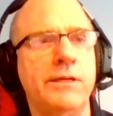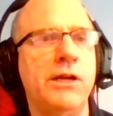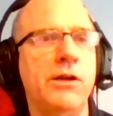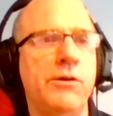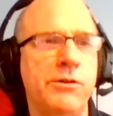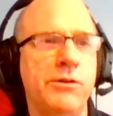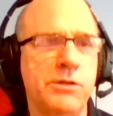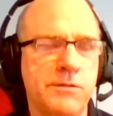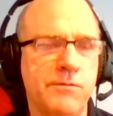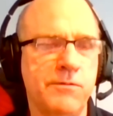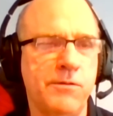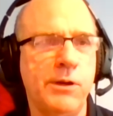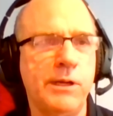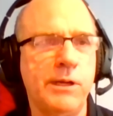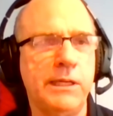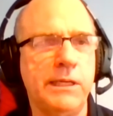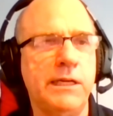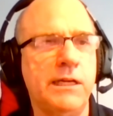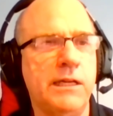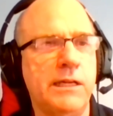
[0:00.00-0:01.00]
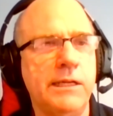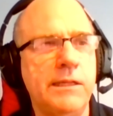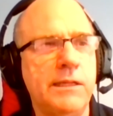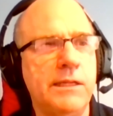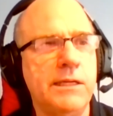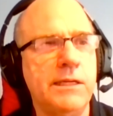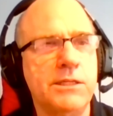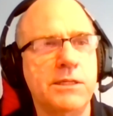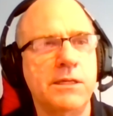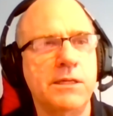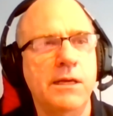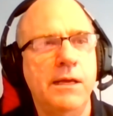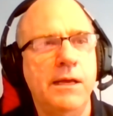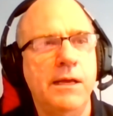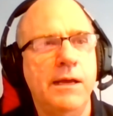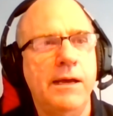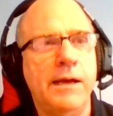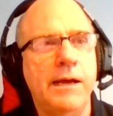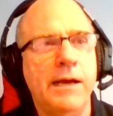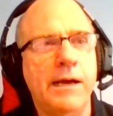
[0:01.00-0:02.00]
There's very little in this,
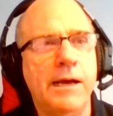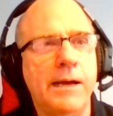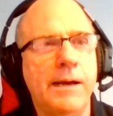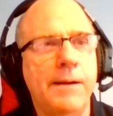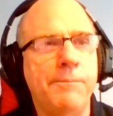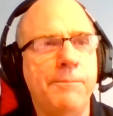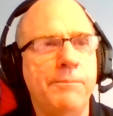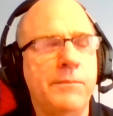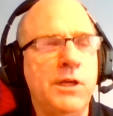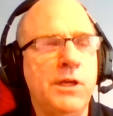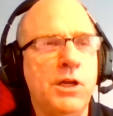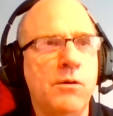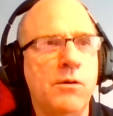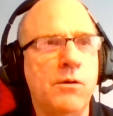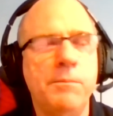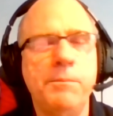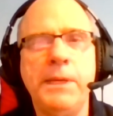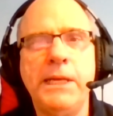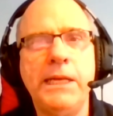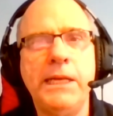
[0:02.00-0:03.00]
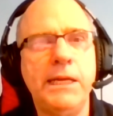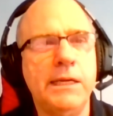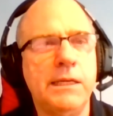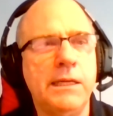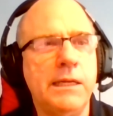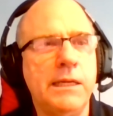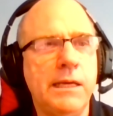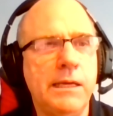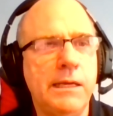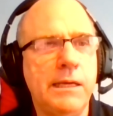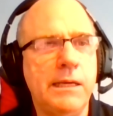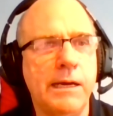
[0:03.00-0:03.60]
immediately